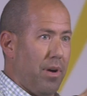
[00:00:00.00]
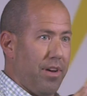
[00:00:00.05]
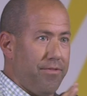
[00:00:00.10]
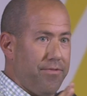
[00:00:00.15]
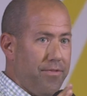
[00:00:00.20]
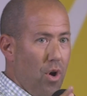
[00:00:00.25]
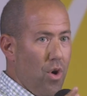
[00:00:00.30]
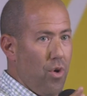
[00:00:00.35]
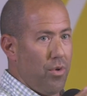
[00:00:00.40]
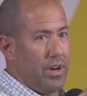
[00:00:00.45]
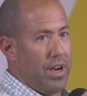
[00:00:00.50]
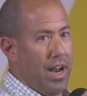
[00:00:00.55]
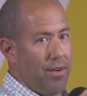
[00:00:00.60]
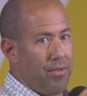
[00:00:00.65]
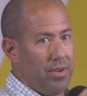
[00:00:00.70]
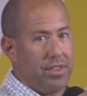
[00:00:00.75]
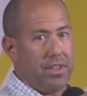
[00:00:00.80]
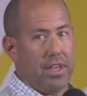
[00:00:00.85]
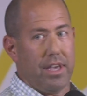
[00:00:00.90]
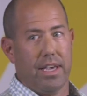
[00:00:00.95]
my phone and
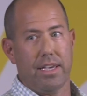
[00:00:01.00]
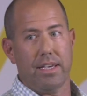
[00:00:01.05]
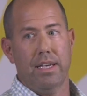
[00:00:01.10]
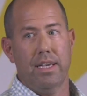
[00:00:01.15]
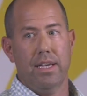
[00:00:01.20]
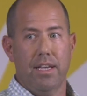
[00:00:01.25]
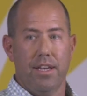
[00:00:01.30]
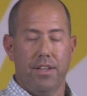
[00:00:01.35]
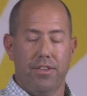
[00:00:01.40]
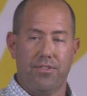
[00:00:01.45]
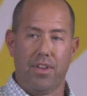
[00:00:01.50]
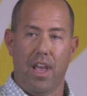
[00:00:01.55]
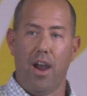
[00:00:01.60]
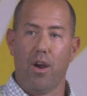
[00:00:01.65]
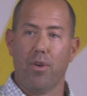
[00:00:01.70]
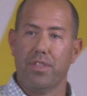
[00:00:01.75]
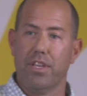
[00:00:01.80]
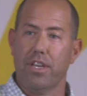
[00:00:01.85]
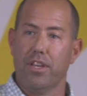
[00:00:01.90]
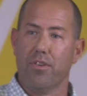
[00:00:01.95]
everything,
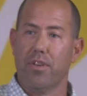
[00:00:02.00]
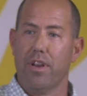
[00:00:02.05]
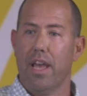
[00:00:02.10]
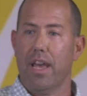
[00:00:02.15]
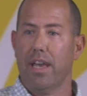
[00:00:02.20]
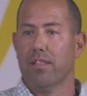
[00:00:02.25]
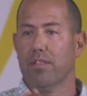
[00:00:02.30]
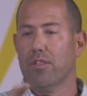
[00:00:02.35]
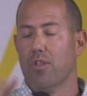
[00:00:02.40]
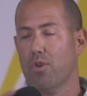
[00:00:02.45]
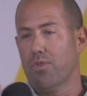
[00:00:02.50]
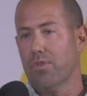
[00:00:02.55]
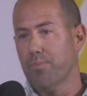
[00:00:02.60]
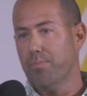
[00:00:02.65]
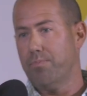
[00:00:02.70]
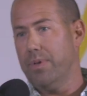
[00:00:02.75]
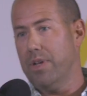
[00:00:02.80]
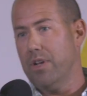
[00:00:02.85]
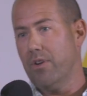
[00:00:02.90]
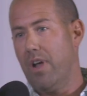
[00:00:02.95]
scoured the internet,
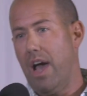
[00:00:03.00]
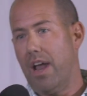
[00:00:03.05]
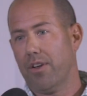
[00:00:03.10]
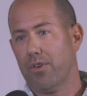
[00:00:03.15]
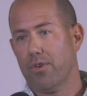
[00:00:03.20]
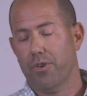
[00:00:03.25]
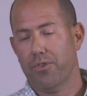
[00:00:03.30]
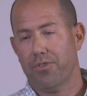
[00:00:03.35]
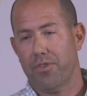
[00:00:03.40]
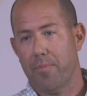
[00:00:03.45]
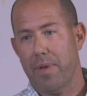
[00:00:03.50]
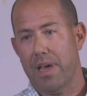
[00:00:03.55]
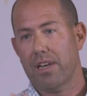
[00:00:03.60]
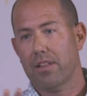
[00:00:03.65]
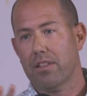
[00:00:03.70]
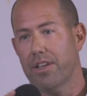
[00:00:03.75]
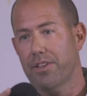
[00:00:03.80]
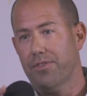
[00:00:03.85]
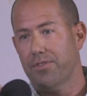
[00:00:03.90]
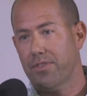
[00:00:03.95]
local periodicals, and made
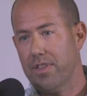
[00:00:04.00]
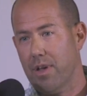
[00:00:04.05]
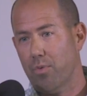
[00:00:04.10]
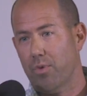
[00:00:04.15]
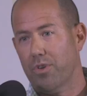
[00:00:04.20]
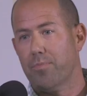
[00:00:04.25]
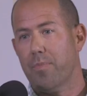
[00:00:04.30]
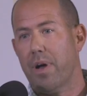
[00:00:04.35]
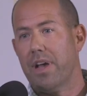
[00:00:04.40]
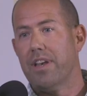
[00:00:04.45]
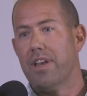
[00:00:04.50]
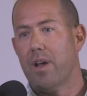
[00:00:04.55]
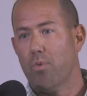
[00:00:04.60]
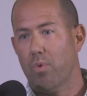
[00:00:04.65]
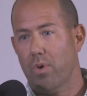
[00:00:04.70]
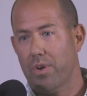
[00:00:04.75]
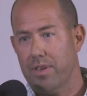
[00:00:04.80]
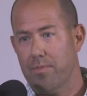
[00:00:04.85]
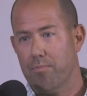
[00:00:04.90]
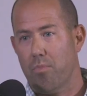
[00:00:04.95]
a list that was my
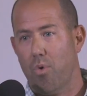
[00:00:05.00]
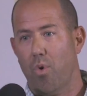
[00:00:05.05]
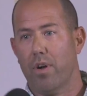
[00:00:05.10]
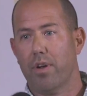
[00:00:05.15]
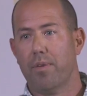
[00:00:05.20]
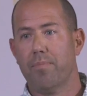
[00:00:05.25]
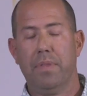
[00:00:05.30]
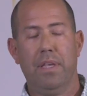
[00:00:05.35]
networking board.